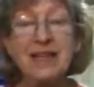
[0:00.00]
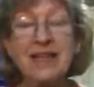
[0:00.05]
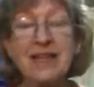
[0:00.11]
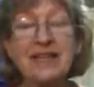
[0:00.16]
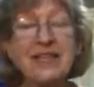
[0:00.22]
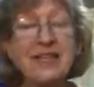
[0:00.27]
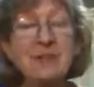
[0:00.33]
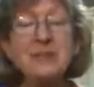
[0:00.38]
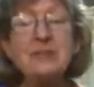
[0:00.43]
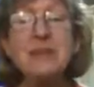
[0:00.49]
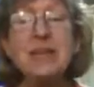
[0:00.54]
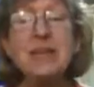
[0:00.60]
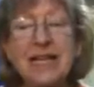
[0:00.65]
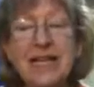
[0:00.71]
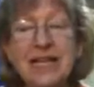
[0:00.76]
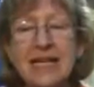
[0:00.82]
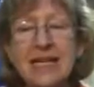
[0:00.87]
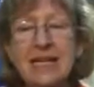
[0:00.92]
The
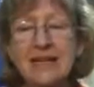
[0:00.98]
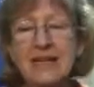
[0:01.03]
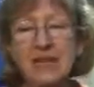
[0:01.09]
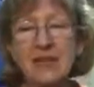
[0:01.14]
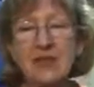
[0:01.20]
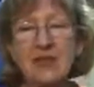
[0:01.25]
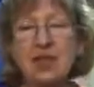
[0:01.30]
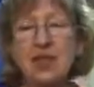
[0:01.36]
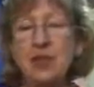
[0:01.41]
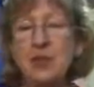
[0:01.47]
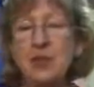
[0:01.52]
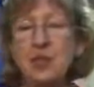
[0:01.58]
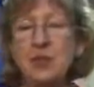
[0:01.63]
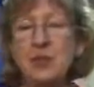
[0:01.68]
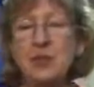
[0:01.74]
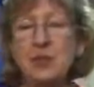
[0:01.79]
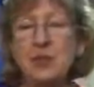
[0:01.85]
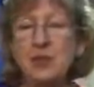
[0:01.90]
immediacy of the girl's
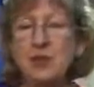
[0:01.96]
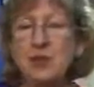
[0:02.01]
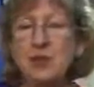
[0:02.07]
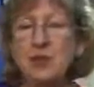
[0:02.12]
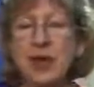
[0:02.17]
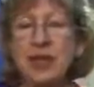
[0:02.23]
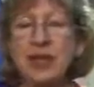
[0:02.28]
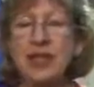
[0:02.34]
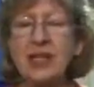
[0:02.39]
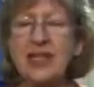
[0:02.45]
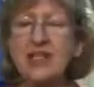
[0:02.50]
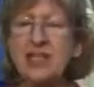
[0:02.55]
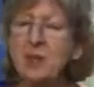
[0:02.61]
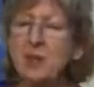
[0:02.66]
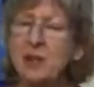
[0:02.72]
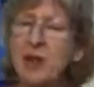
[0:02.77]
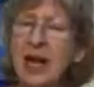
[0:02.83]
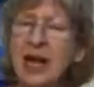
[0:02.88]
betrayal had
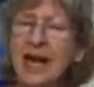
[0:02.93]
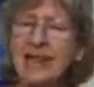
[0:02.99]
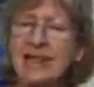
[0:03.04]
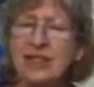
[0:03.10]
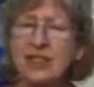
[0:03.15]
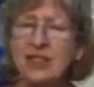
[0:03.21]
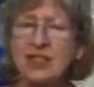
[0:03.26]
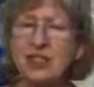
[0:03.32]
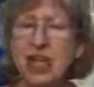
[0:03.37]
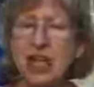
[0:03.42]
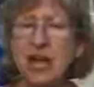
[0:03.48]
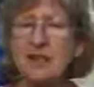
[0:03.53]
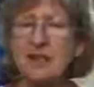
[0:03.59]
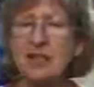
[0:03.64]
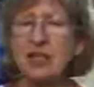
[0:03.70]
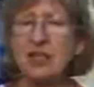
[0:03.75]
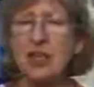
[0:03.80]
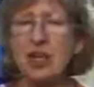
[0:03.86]
surprised
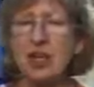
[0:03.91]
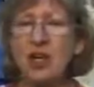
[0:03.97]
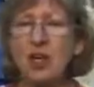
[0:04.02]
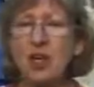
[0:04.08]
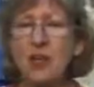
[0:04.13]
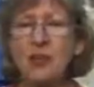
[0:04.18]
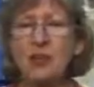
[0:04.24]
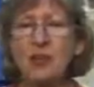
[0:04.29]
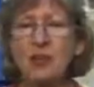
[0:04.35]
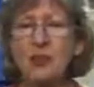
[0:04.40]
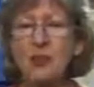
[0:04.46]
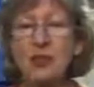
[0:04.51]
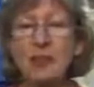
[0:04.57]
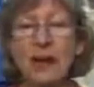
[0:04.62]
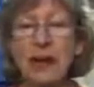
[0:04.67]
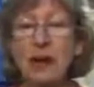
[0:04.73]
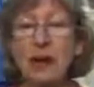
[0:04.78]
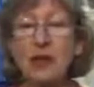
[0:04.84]
Sharon, who'd
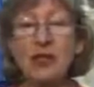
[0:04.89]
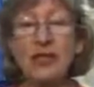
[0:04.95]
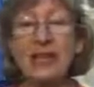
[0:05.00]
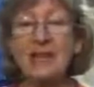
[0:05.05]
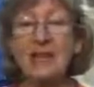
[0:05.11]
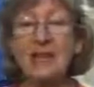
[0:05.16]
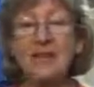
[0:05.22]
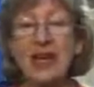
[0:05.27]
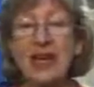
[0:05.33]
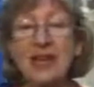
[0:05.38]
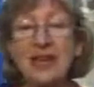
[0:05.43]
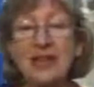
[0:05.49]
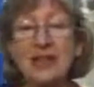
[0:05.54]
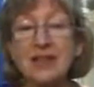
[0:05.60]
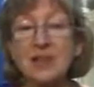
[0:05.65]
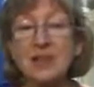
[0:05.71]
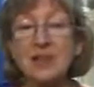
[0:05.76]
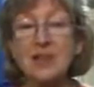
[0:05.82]
barely
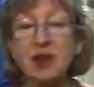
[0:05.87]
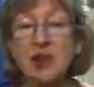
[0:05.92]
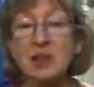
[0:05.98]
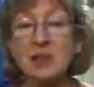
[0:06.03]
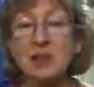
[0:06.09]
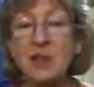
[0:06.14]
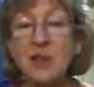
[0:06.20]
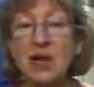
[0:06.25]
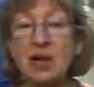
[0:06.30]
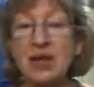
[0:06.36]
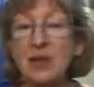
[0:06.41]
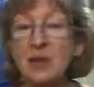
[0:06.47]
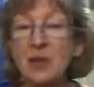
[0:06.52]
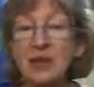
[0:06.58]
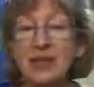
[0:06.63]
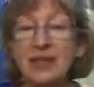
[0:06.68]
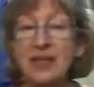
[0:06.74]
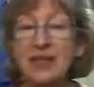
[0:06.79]
invaded the frog's body
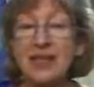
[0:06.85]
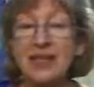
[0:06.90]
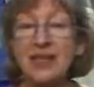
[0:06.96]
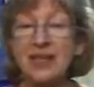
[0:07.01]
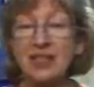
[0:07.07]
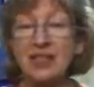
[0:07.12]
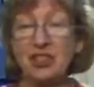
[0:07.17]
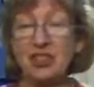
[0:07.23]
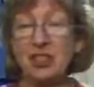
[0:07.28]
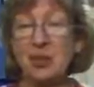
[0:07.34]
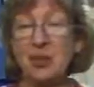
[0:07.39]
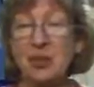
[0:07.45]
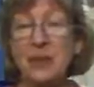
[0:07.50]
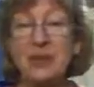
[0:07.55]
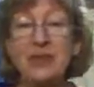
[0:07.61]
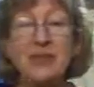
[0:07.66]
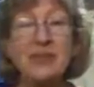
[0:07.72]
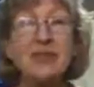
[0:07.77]
when Celeste showed
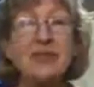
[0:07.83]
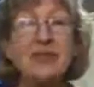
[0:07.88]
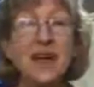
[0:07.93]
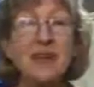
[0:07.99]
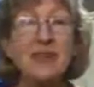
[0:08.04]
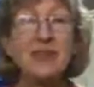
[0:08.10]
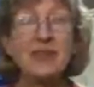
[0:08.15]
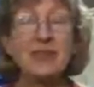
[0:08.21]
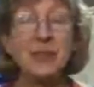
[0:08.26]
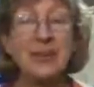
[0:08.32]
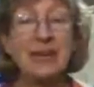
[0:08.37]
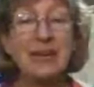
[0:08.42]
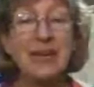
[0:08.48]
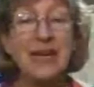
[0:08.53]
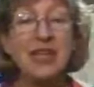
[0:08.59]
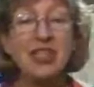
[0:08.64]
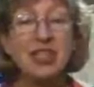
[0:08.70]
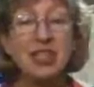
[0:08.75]
up and discovered the
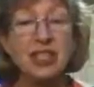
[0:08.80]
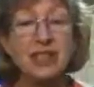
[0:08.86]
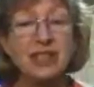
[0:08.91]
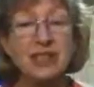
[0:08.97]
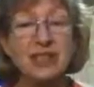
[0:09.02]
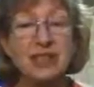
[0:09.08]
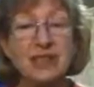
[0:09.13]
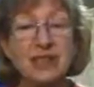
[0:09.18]
possession.